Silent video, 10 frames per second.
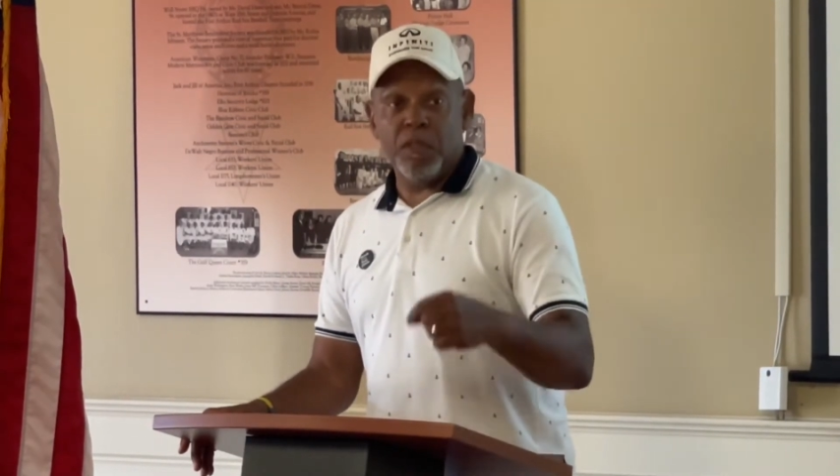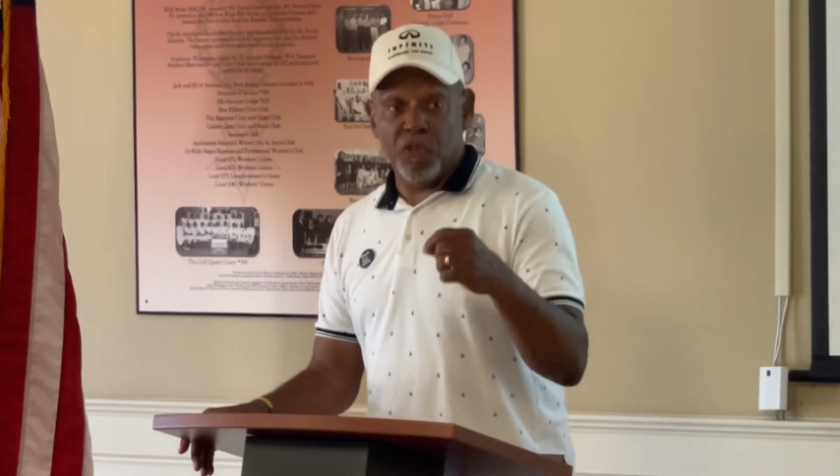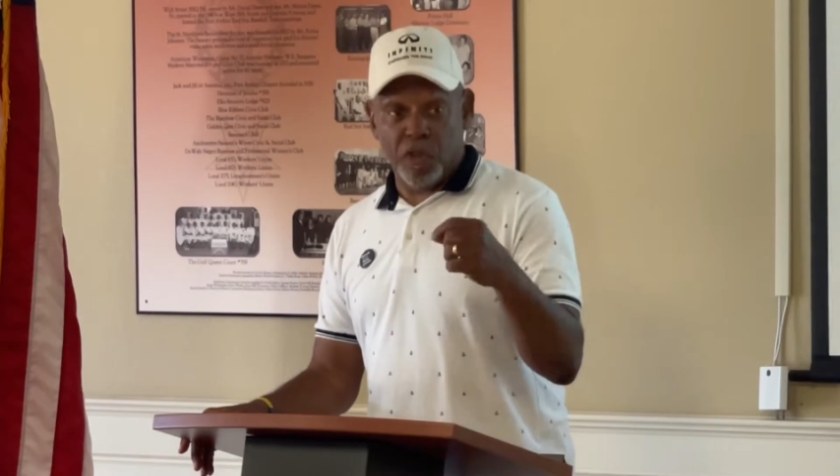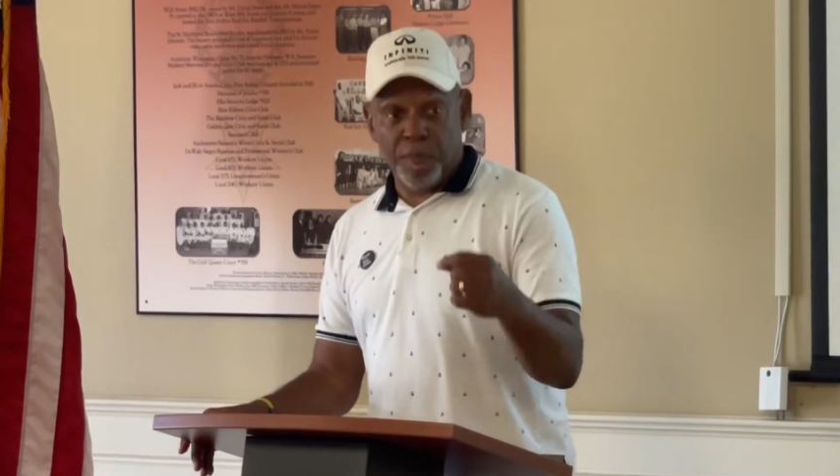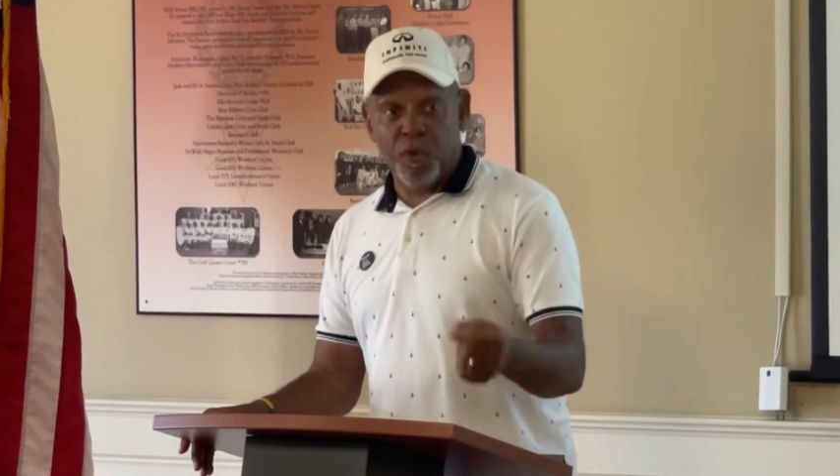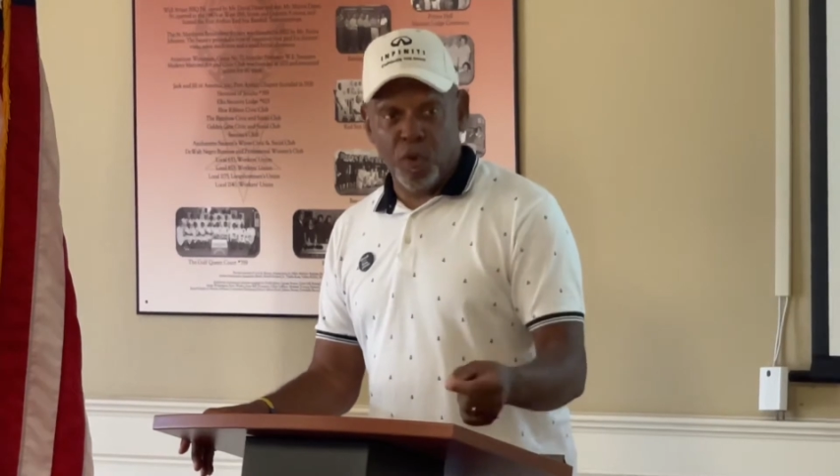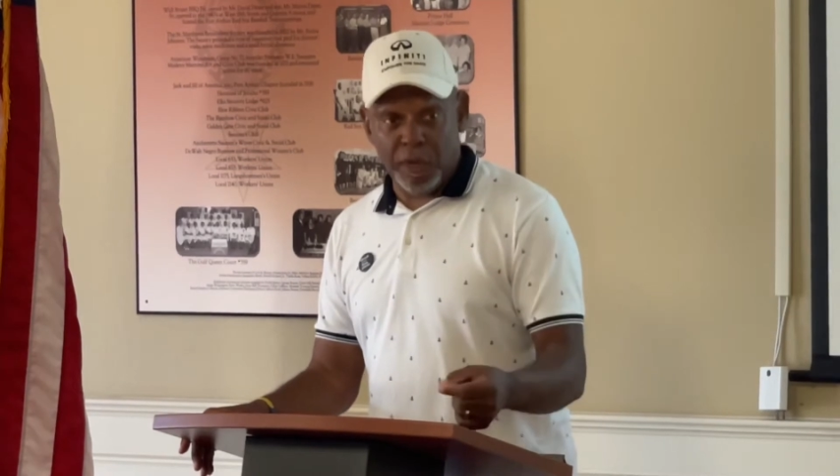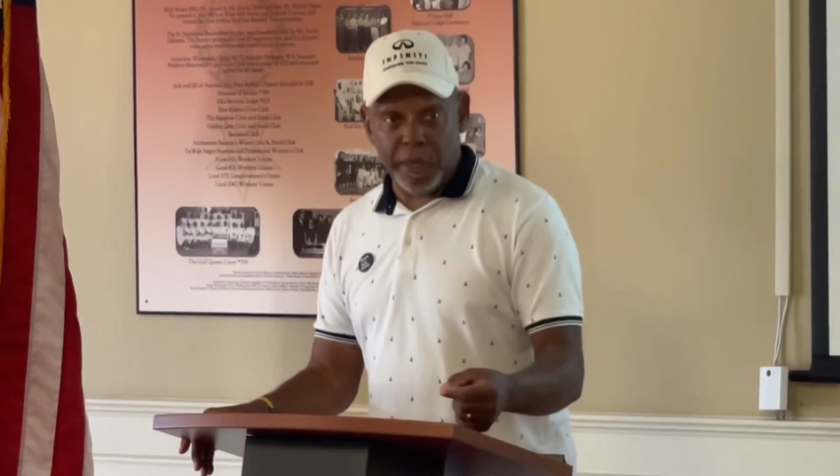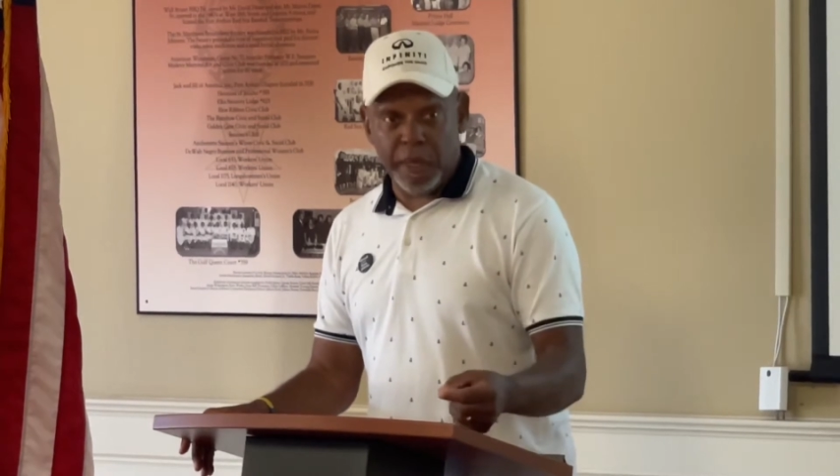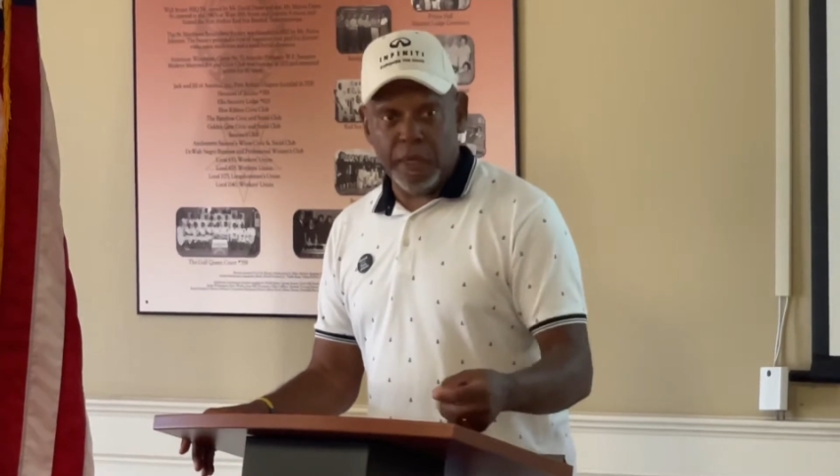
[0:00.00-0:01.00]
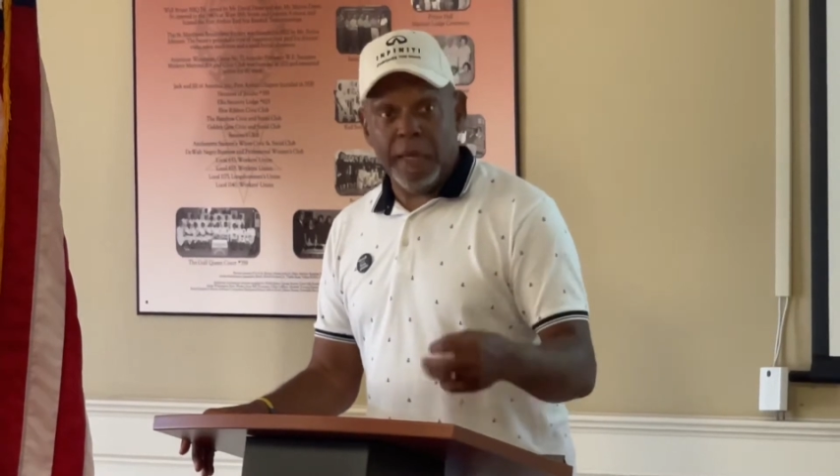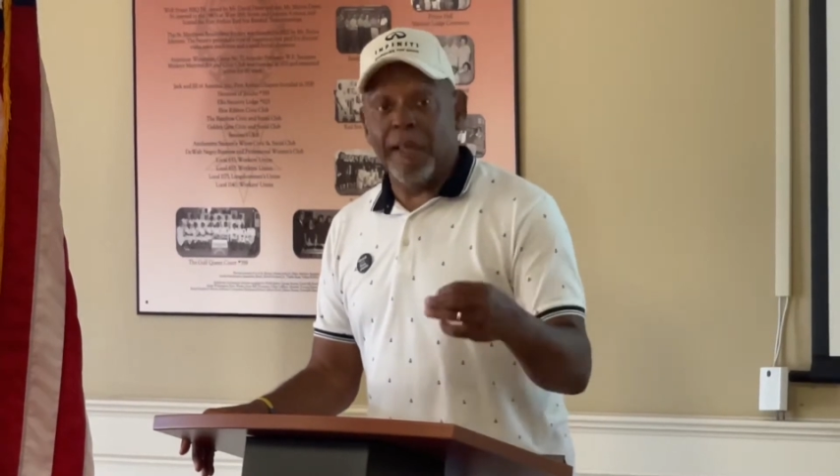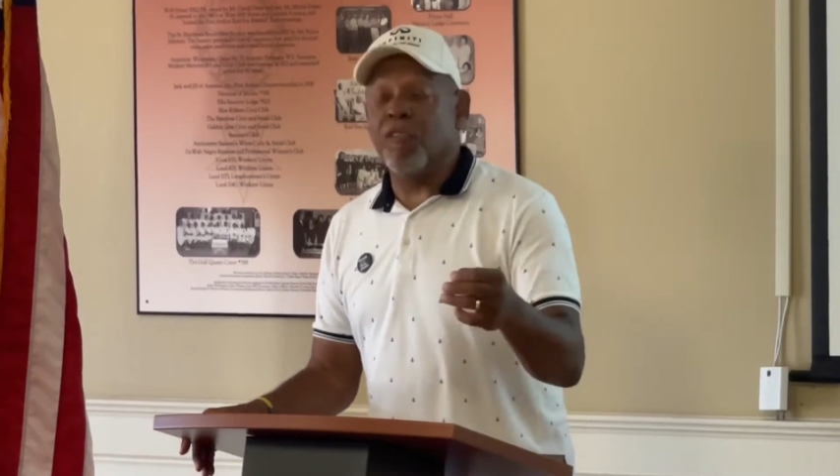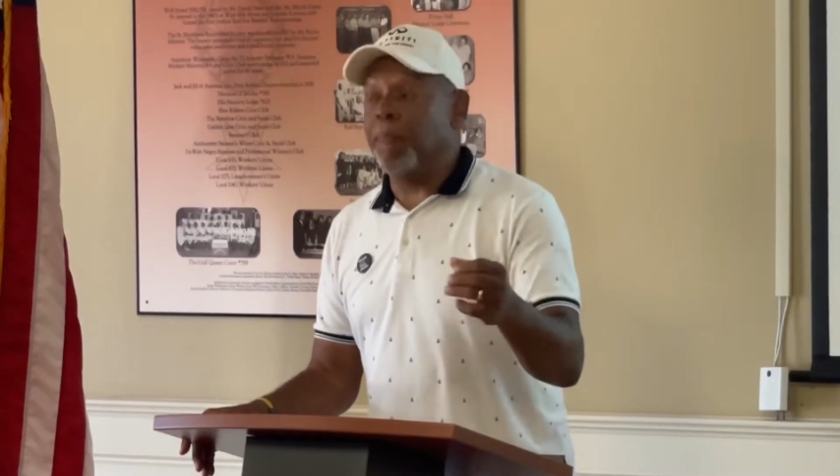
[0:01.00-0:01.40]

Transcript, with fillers: to communicate, and to